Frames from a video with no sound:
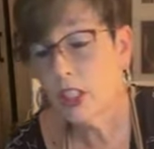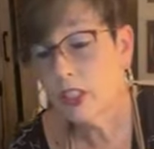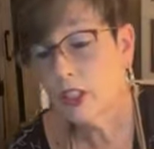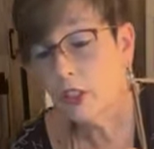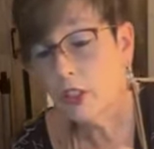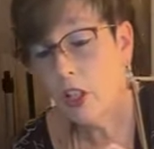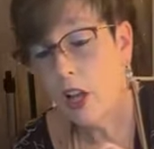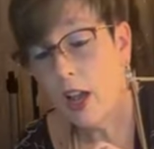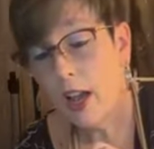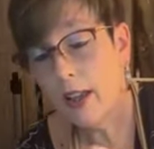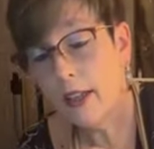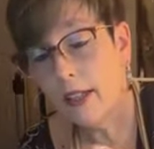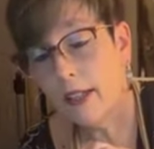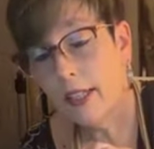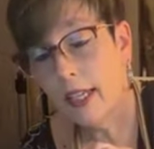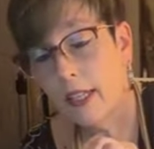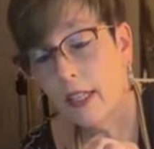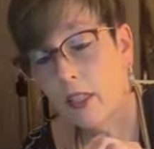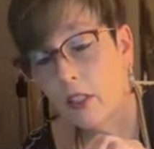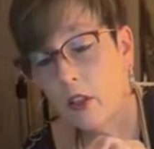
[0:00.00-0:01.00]
Just not
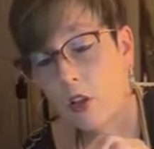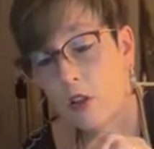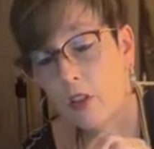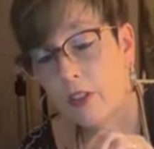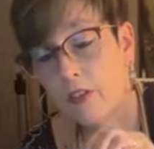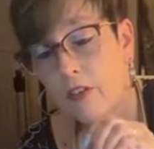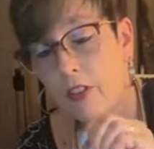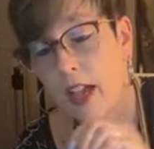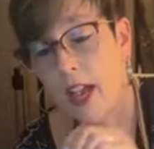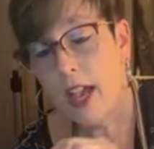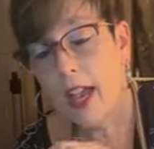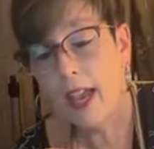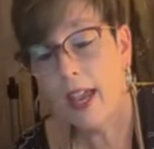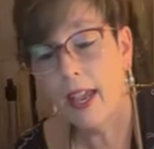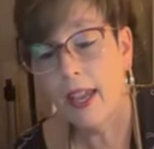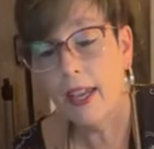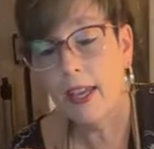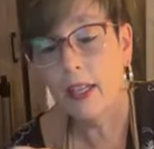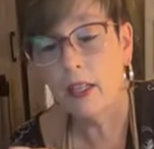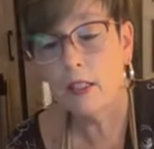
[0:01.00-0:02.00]
getting
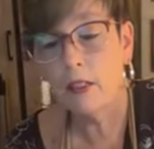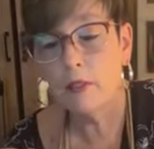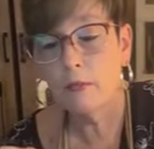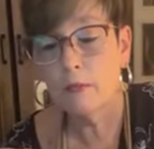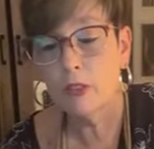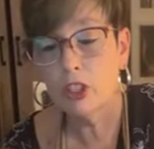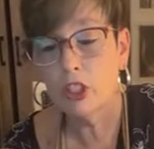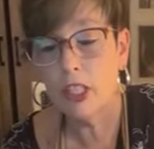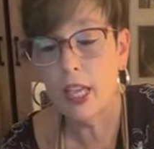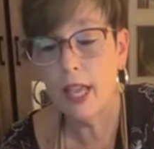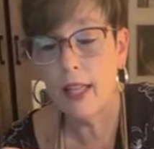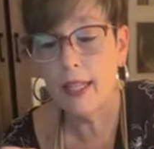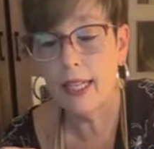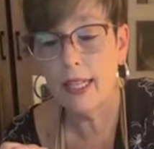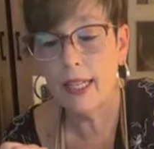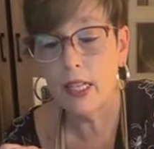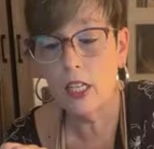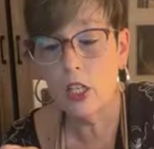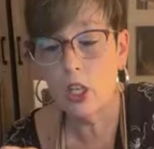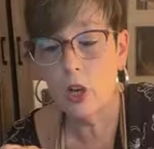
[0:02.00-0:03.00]
notified. Michelle,
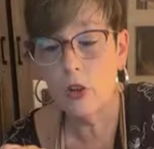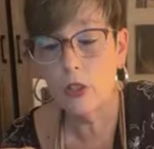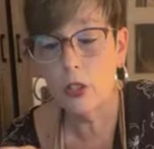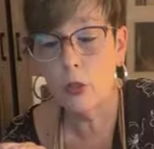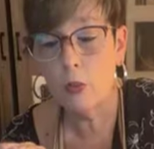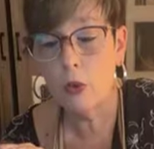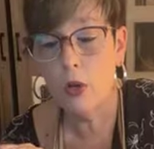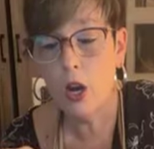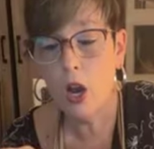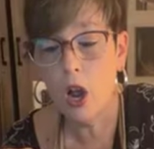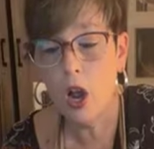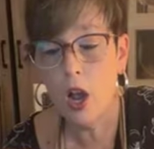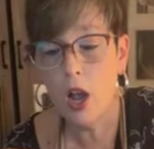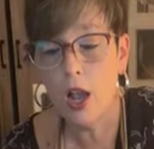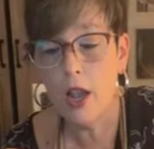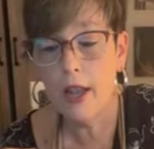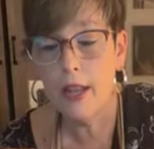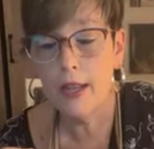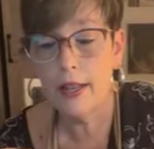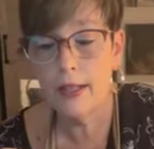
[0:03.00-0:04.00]
I didn't know you were
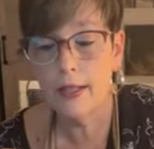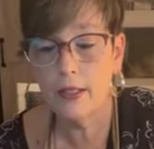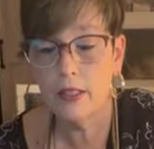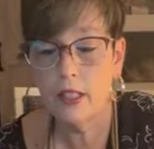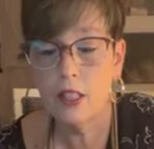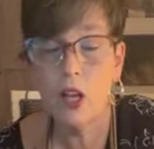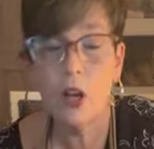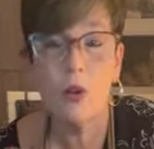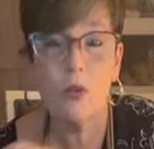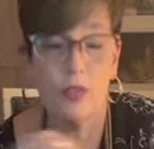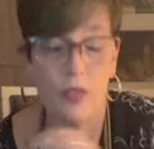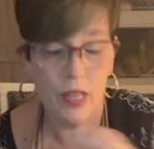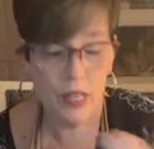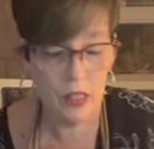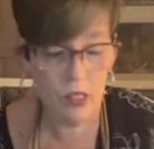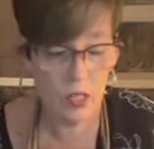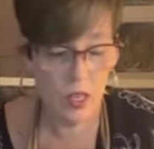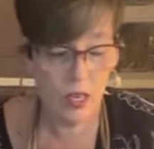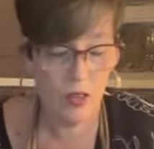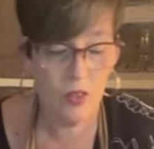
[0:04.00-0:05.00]
on. You know,
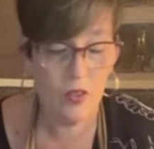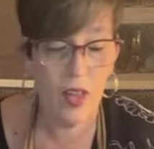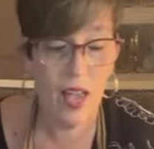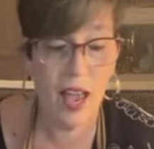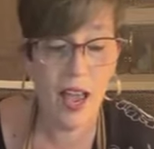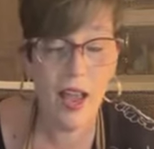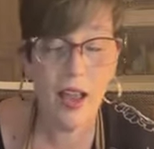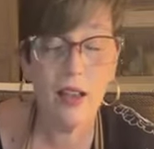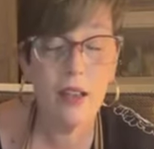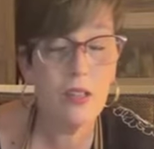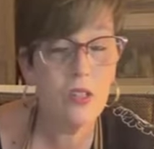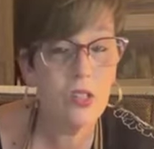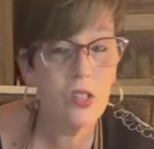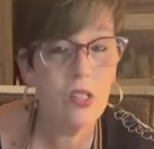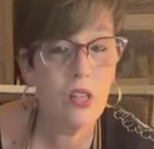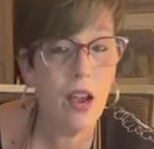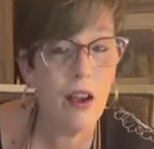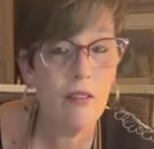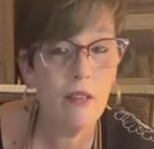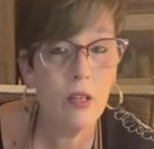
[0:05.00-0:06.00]
things like that.
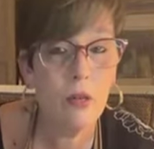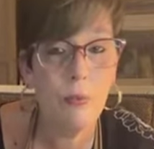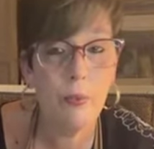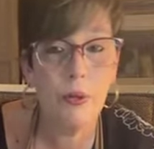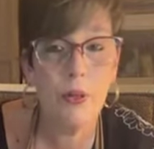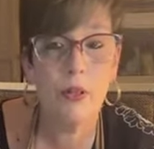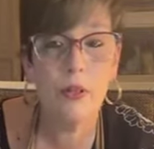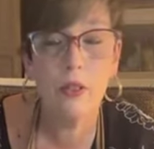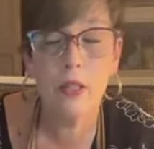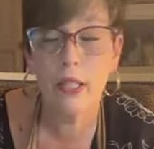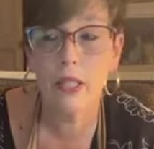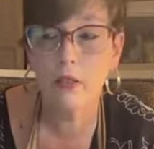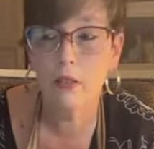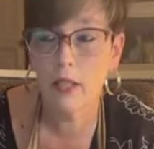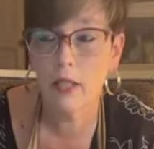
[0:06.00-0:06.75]
It's terrible.